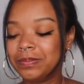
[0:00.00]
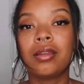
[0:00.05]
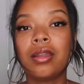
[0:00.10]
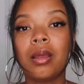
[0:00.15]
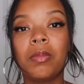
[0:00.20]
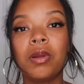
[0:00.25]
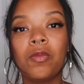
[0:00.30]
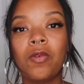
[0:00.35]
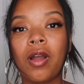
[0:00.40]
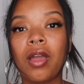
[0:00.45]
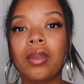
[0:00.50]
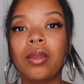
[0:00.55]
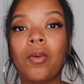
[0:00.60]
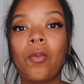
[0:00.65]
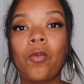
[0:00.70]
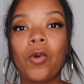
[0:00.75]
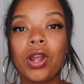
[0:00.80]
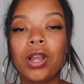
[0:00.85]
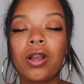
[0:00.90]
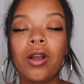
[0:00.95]
Number one,
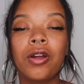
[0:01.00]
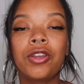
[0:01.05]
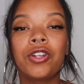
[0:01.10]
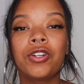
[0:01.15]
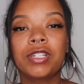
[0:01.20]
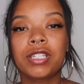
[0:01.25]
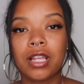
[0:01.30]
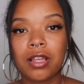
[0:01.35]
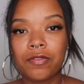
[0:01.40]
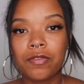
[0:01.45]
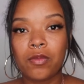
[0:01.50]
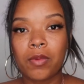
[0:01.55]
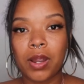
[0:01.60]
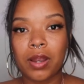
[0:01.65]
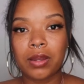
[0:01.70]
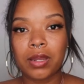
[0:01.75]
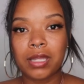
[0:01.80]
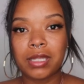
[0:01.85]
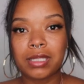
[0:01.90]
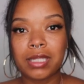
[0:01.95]
work on your
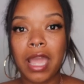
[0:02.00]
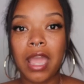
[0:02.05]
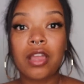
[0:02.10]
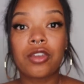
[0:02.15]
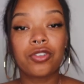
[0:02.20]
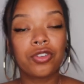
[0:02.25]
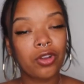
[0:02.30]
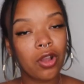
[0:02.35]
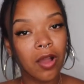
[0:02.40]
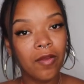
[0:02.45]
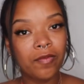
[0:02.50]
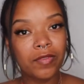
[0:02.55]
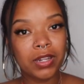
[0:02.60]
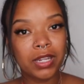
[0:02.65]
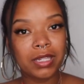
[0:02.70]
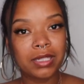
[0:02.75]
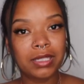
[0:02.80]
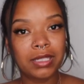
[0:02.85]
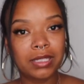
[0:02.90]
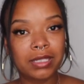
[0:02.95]
self-awareness and your
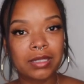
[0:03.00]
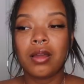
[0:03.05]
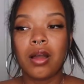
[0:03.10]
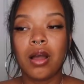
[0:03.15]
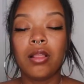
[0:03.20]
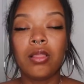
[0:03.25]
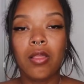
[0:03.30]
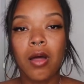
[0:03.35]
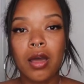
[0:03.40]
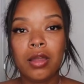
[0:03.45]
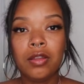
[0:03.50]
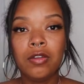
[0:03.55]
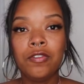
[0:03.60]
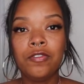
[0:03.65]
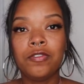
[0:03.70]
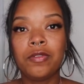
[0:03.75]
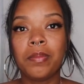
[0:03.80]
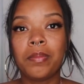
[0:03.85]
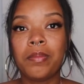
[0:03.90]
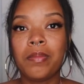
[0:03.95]
confidence. A lot
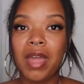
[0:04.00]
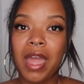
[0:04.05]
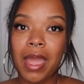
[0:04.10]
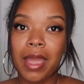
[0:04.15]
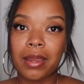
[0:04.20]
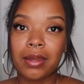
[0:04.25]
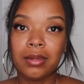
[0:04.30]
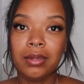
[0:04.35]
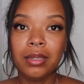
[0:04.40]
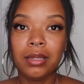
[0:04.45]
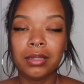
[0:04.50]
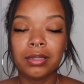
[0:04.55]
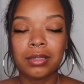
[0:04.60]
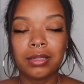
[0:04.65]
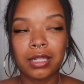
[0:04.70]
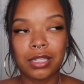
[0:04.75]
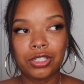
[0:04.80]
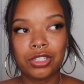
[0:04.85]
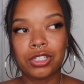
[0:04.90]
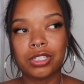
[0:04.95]
of men,
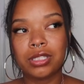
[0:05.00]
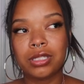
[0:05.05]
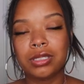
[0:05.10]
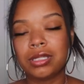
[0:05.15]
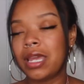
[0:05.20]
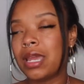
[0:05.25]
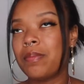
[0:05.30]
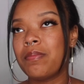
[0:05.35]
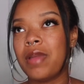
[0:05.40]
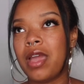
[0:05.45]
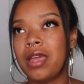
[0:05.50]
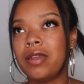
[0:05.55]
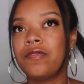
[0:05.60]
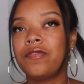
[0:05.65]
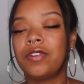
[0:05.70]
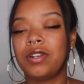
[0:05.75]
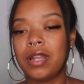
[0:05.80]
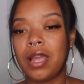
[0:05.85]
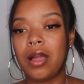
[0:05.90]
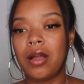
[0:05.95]
let's just say men
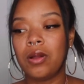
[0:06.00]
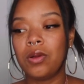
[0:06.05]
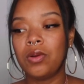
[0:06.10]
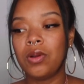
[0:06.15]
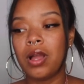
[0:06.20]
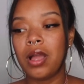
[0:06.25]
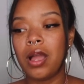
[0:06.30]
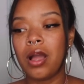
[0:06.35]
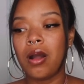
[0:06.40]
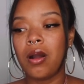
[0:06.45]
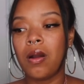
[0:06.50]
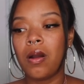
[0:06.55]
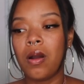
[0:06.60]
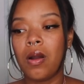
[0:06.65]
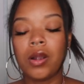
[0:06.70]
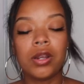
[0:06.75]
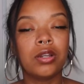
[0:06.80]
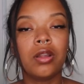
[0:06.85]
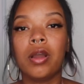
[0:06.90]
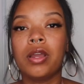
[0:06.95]
for now,
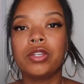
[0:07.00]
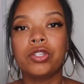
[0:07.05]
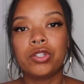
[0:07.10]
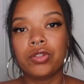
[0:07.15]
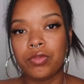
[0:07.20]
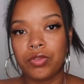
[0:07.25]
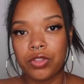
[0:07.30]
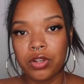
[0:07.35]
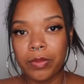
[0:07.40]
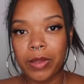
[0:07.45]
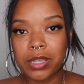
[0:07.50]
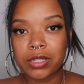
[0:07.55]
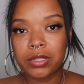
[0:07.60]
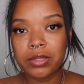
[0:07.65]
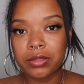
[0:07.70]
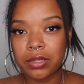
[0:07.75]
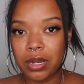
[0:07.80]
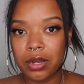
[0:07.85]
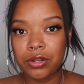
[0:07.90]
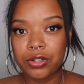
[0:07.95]
are not in tune with their
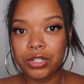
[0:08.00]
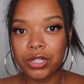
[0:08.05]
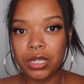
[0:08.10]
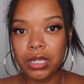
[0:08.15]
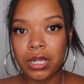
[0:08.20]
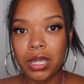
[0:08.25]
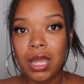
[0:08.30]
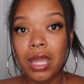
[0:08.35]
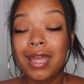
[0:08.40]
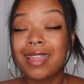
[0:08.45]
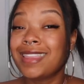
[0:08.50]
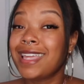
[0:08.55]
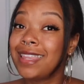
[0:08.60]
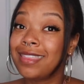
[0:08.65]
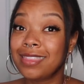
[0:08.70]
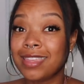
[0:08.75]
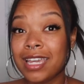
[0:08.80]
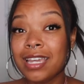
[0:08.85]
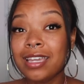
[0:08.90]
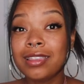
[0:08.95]
masculine energy. They
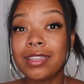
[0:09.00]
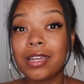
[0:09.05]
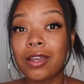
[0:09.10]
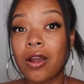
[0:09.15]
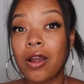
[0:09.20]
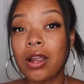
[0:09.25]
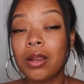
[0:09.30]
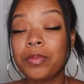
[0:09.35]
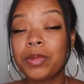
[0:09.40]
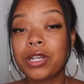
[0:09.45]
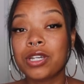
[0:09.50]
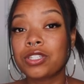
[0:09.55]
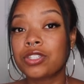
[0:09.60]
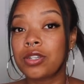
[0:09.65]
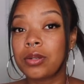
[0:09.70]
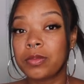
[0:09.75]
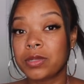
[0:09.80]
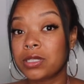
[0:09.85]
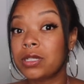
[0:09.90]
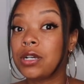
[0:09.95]
think they are because
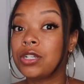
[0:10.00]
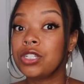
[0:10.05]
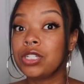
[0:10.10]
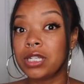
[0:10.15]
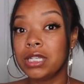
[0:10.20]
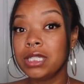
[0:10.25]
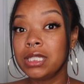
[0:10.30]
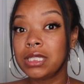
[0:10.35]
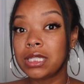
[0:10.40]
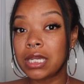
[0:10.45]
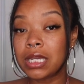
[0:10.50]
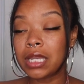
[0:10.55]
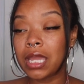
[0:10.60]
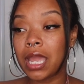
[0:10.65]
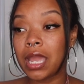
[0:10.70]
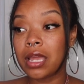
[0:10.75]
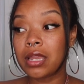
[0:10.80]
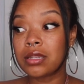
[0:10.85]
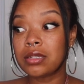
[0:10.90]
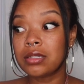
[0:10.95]
they're misogynistic
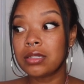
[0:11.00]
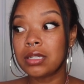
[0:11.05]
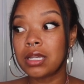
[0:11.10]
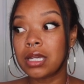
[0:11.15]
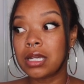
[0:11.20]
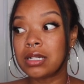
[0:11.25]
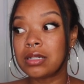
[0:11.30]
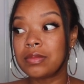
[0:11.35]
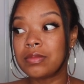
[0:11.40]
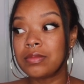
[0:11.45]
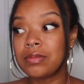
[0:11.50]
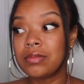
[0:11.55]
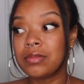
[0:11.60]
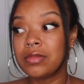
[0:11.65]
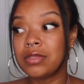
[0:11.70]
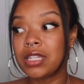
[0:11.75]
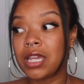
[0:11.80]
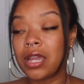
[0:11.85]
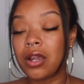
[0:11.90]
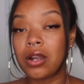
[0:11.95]
and
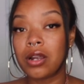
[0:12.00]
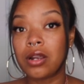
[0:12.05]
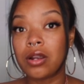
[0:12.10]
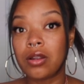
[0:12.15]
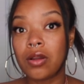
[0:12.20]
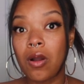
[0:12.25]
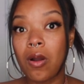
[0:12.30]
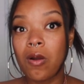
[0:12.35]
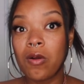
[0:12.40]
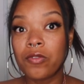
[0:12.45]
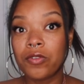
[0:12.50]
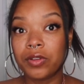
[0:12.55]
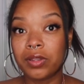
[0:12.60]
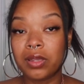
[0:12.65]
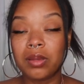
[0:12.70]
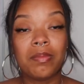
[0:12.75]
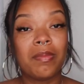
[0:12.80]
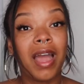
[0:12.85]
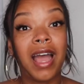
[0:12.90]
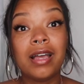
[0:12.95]
they are
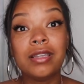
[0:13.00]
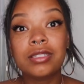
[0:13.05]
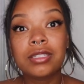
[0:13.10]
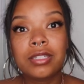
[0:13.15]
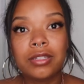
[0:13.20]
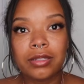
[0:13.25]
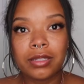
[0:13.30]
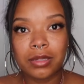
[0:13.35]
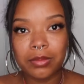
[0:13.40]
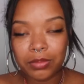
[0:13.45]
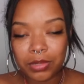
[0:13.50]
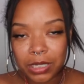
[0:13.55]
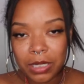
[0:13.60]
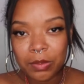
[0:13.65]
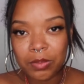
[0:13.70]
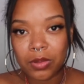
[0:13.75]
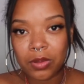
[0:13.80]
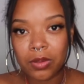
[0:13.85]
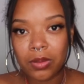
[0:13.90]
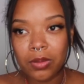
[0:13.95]
overly masculine
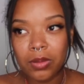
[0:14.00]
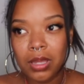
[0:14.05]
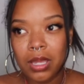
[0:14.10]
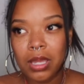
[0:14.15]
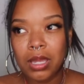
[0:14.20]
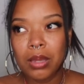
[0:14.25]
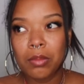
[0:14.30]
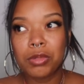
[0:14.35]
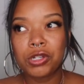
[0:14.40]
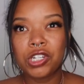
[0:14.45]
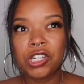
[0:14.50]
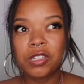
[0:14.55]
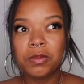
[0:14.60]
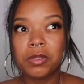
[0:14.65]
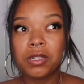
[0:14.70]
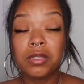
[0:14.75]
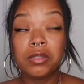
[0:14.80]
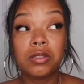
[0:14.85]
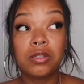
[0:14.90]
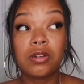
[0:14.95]
people. But just
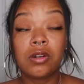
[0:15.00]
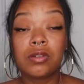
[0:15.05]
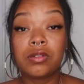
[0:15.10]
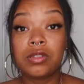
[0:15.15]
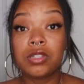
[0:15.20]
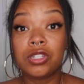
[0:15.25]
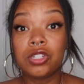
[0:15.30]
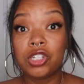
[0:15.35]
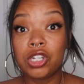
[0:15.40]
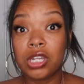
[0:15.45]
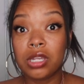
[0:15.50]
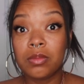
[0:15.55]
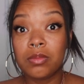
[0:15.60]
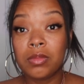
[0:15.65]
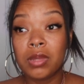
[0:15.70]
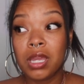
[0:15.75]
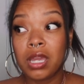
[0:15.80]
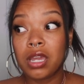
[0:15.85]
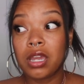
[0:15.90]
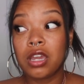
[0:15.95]
because you go to the
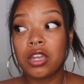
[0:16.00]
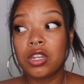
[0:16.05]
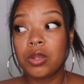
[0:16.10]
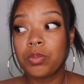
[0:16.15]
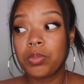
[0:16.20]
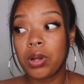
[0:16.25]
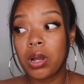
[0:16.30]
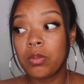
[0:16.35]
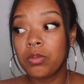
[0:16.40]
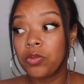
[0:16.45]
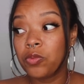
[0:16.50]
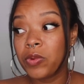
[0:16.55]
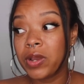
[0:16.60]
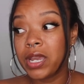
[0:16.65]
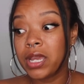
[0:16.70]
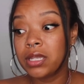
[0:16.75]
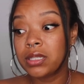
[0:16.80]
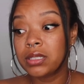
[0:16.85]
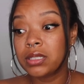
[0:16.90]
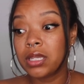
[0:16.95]
gym and you pump
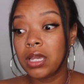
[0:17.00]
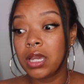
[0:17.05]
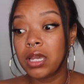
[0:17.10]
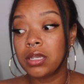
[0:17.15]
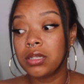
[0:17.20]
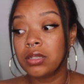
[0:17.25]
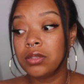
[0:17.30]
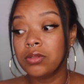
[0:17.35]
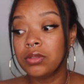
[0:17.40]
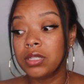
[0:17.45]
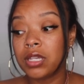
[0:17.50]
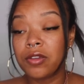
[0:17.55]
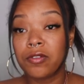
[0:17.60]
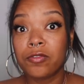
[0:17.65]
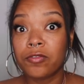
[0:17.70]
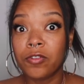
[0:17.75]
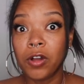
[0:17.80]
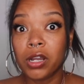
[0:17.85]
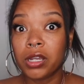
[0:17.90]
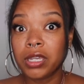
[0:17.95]
weights and you say
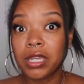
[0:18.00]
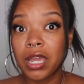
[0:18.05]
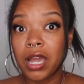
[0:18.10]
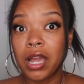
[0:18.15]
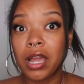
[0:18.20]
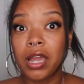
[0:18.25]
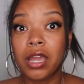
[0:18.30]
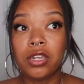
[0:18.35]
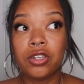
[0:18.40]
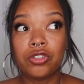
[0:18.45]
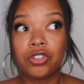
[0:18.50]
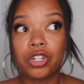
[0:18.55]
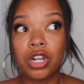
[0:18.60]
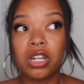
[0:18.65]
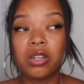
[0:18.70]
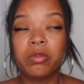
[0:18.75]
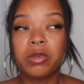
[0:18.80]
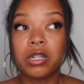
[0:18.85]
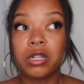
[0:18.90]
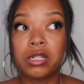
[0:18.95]
fuck yeah and you
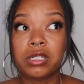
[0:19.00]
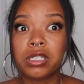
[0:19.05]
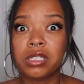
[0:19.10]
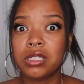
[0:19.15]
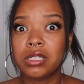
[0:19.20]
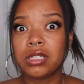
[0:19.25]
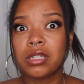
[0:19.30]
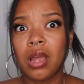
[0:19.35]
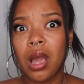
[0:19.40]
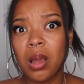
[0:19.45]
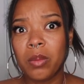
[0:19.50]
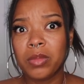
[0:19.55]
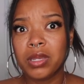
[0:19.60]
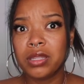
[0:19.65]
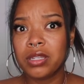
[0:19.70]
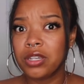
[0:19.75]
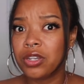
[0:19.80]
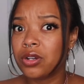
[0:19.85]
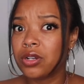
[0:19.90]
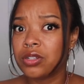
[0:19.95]
chug beers, it does not mean
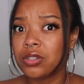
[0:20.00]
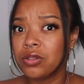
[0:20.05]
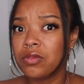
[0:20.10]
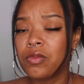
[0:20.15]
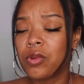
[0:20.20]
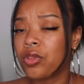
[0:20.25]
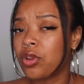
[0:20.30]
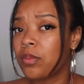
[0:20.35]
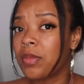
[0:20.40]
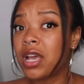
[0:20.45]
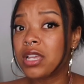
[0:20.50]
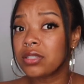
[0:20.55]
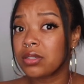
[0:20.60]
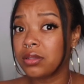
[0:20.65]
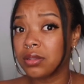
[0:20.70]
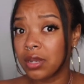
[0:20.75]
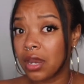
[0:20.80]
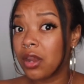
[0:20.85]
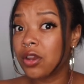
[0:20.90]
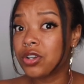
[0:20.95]
that you're in with your
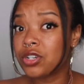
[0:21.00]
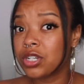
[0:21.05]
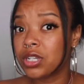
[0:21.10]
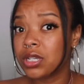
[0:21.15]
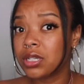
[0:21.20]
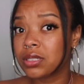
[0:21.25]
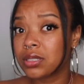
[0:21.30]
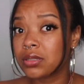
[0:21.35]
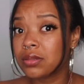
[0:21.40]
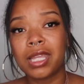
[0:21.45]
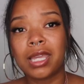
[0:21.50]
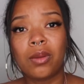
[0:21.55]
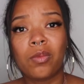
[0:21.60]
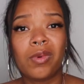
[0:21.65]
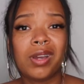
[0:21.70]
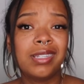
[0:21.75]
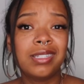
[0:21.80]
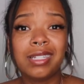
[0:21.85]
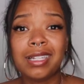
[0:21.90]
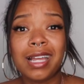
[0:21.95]
masculine energies. Like,
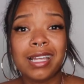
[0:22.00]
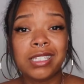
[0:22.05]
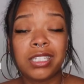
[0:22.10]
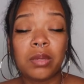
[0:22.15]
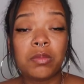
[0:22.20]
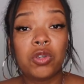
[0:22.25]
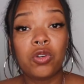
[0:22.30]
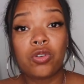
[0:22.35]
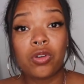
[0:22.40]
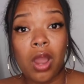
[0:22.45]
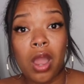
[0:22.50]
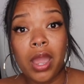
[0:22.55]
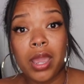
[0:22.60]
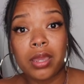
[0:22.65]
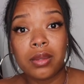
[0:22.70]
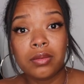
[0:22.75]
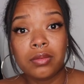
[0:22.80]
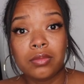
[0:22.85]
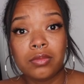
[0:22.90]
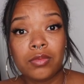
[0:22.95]
when's the last time you
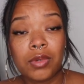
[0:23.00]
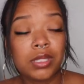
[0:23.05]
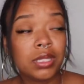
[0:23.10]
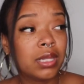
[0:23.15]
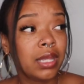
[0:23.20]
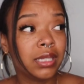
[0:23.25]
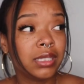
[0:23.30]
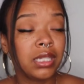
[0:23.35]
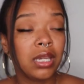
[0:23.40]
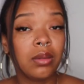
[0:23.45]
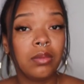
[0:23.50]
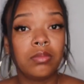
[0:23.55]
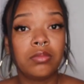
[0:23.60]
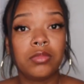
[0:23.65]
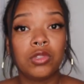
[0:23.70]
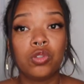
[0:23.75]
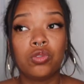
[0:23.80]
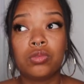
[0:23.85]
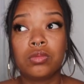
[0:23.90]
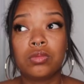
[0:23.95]
cried? When's the last
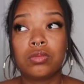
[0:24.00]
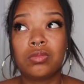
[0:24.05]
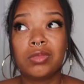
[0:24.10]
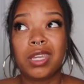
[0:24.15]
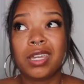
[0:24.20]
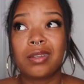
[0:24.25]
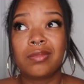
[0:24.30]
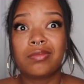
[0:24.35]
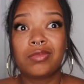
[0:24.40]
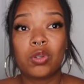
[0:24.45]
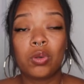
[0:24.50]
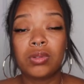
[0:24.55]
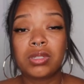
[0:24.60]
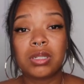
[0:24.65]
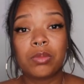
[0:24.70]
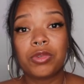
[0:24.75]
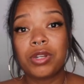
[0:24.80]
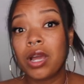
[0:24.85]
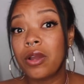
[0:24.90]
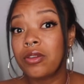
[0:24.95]
time you like told
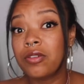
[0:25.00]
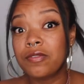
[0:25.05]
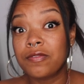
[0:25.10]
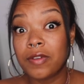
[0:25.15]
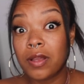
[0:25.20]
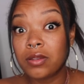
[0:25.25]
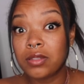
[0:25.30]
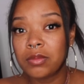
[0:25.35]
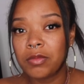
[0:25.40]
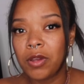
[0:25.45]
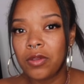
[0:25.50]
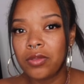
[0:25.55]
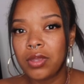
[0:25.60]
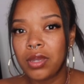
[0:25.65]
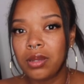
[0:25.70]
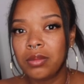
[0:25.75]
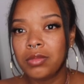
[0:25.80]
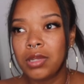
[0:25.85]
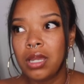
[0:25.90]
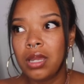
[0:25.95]
someone how you felt about
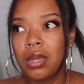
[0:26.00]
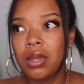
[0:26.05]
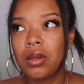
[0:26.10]
them?